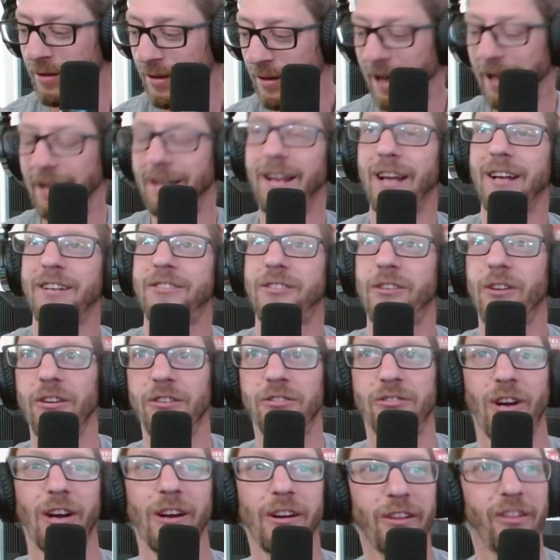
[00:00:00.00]
And yes, your
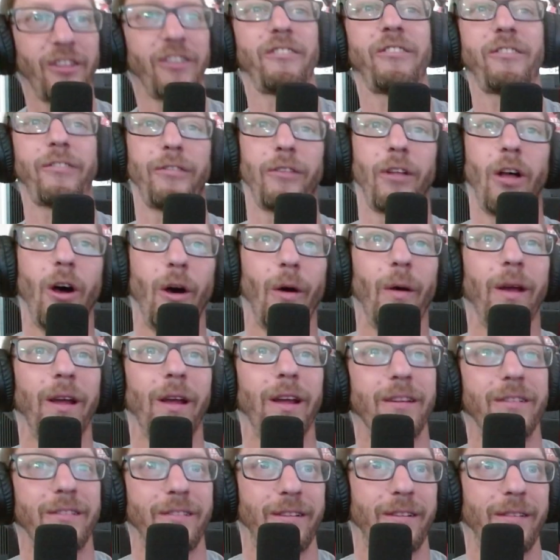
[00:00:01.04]
adrenaline's flowing
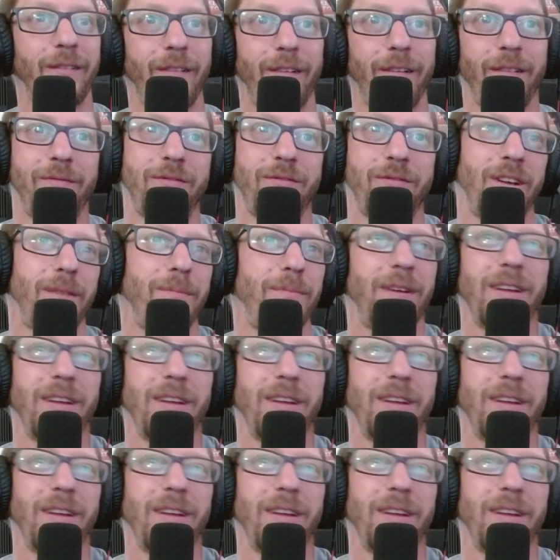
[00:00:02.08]
and shit,